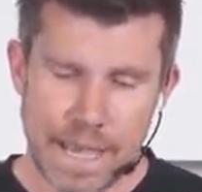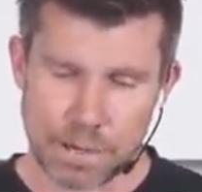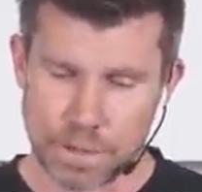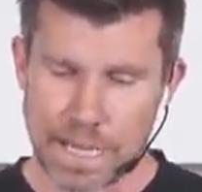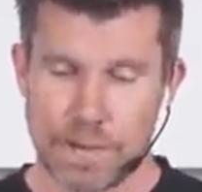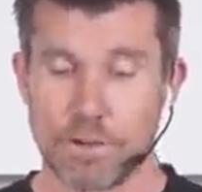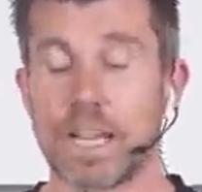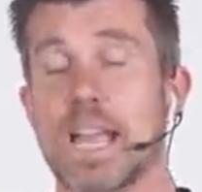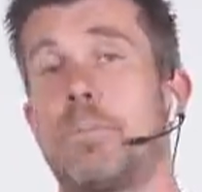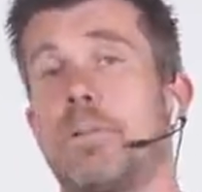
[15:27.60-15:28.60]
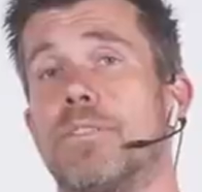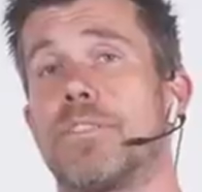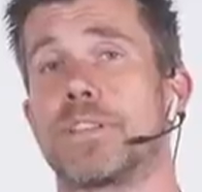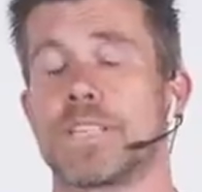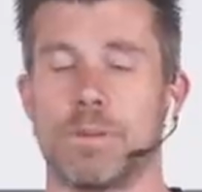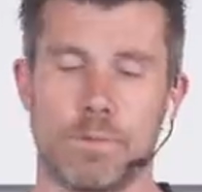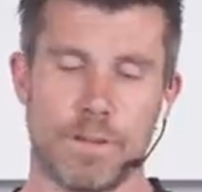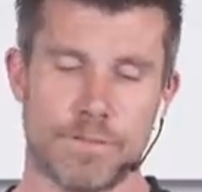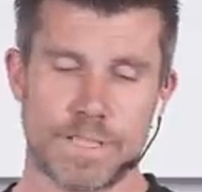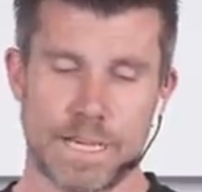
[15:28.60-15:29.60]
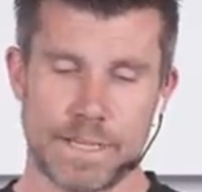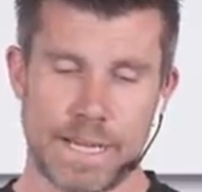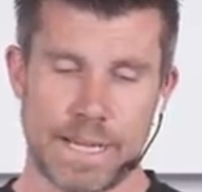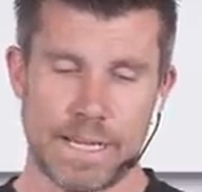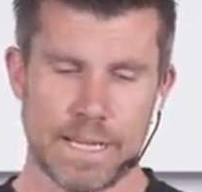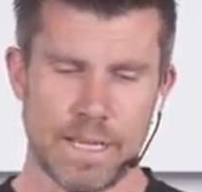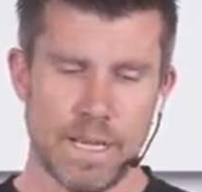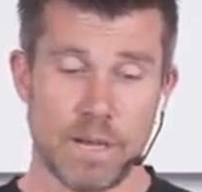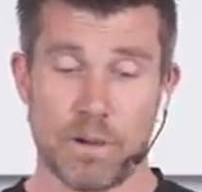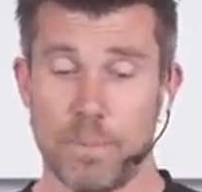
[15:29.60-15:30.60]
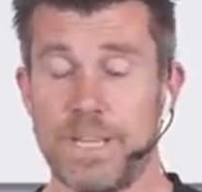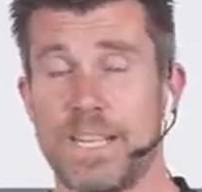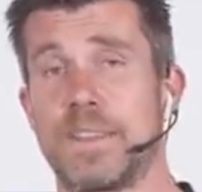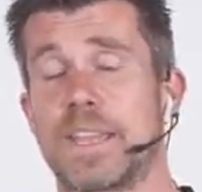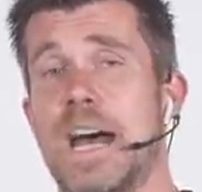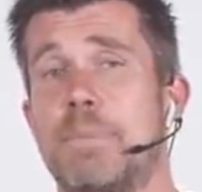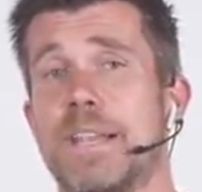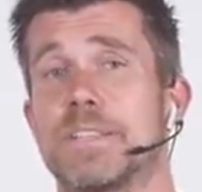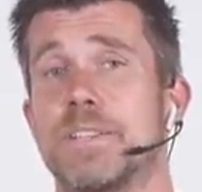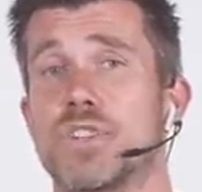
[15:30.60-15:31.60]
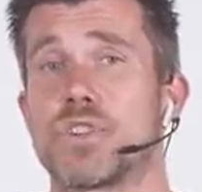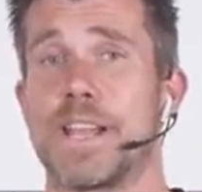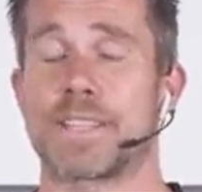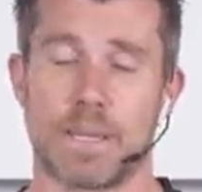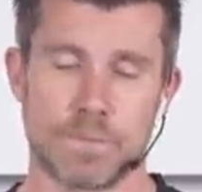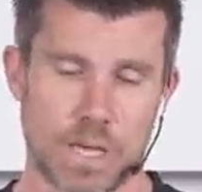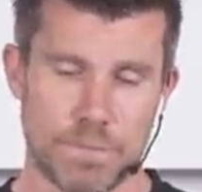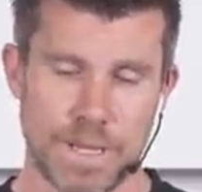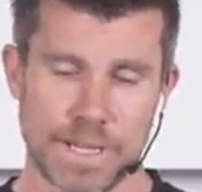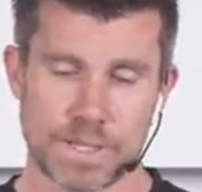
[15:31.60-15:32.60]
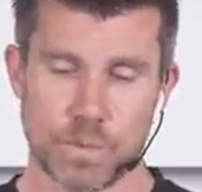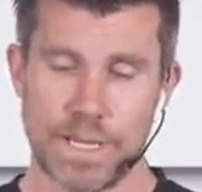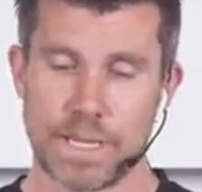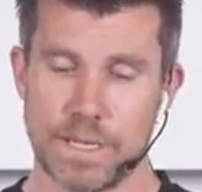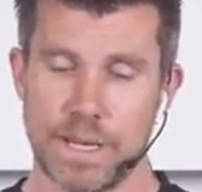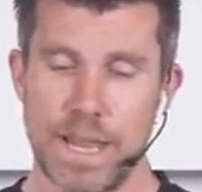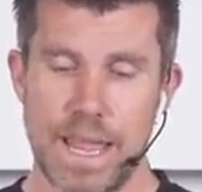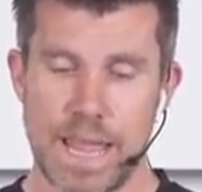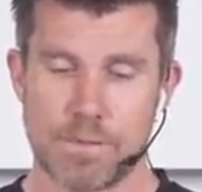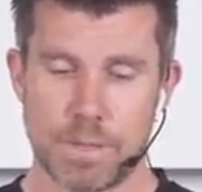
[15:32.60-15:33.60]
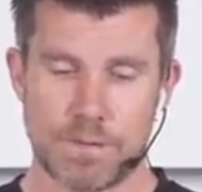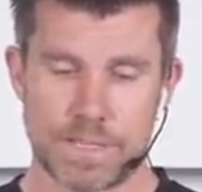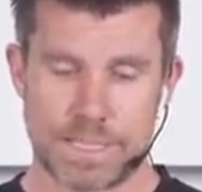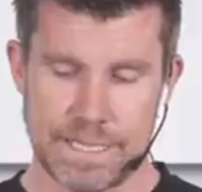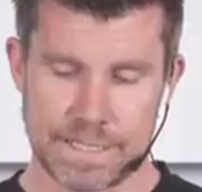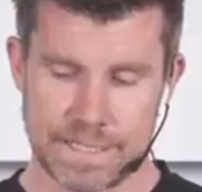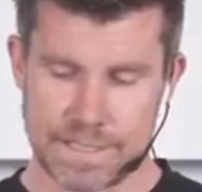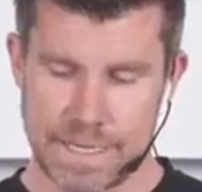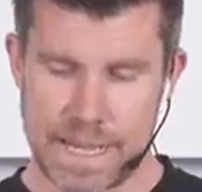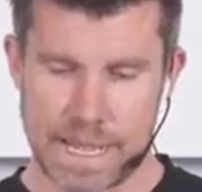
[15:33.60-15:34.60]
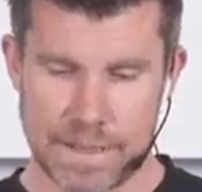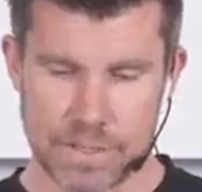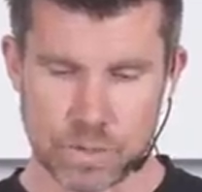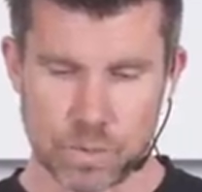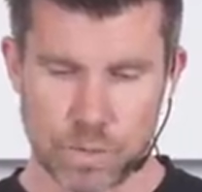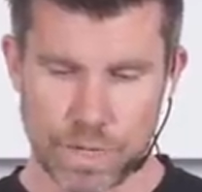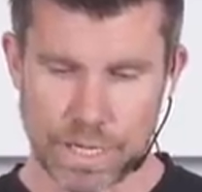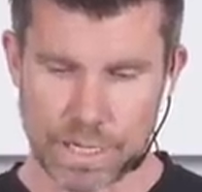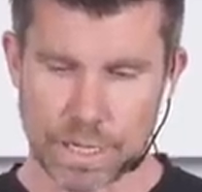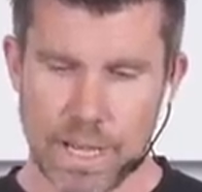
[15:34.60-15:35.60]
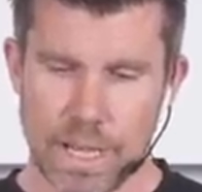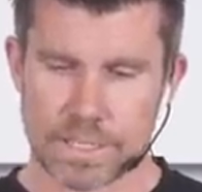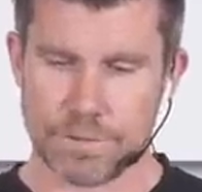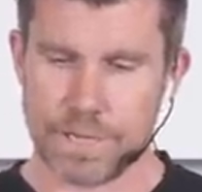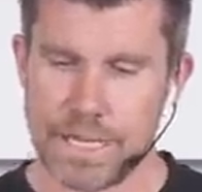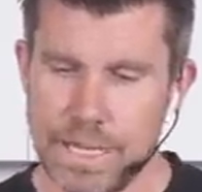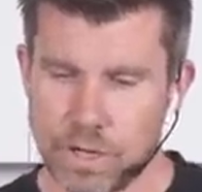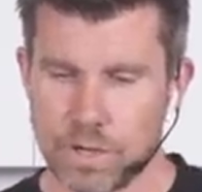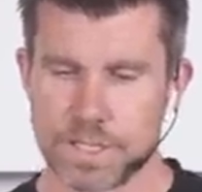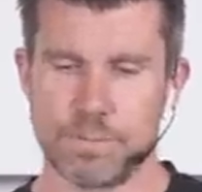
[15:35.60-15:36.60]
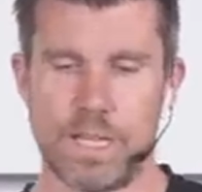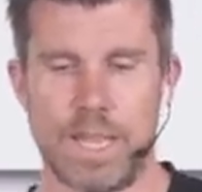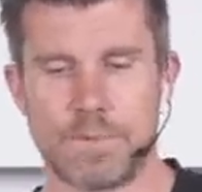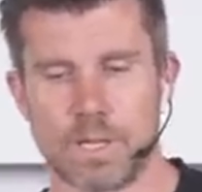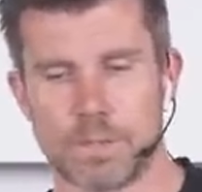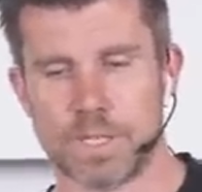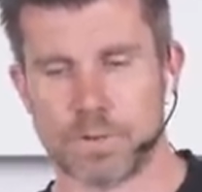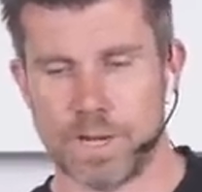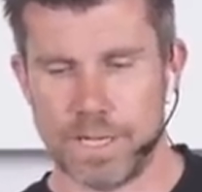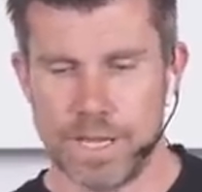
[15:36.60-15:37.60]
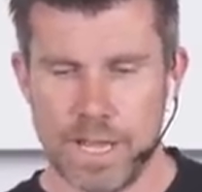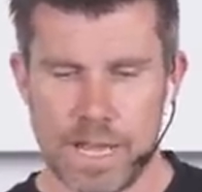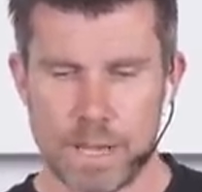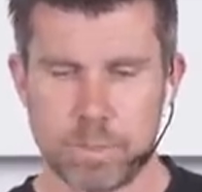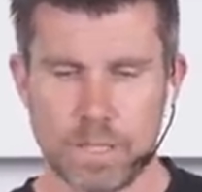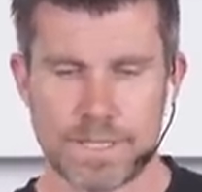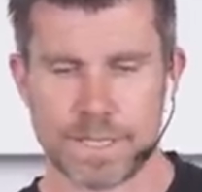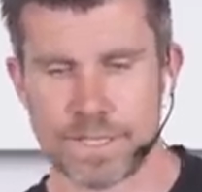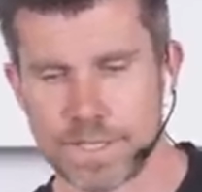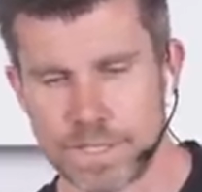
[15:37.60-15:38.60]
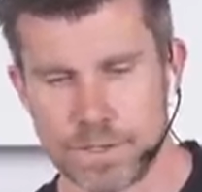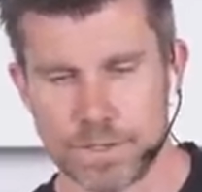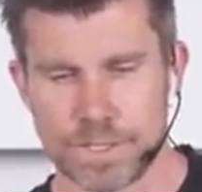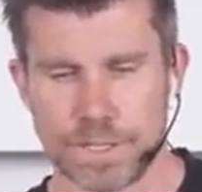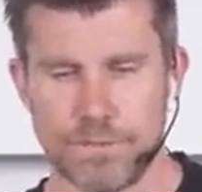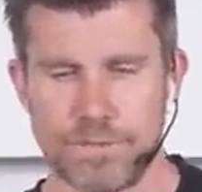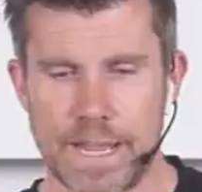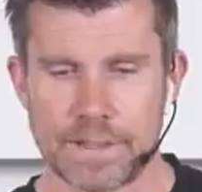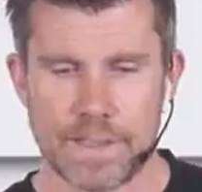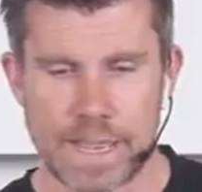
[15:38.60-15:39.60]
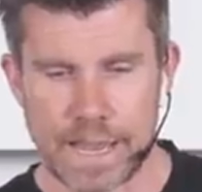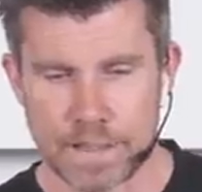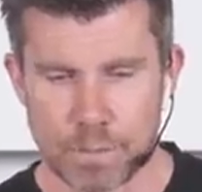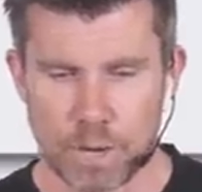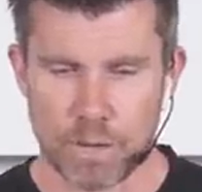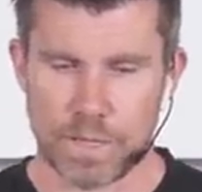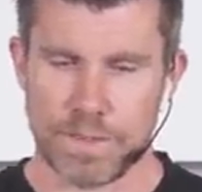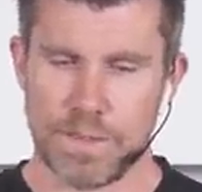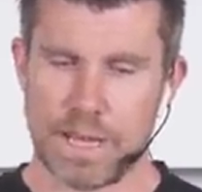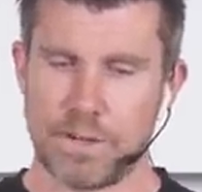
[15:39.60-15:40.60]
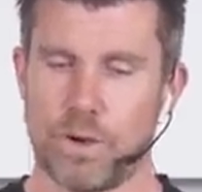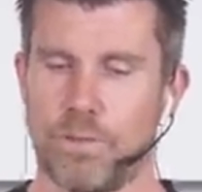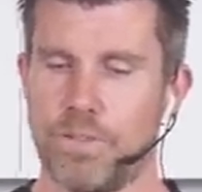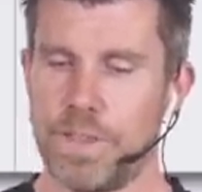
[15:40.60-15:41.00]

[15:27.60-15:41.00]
and I want to cover a couple of things that we've done here. We're hoping to get the car back to the track sometime next week and have a bit of a test to see how that's all working. So if we head across to my laptop screen, please excuse the fact that at the moment none of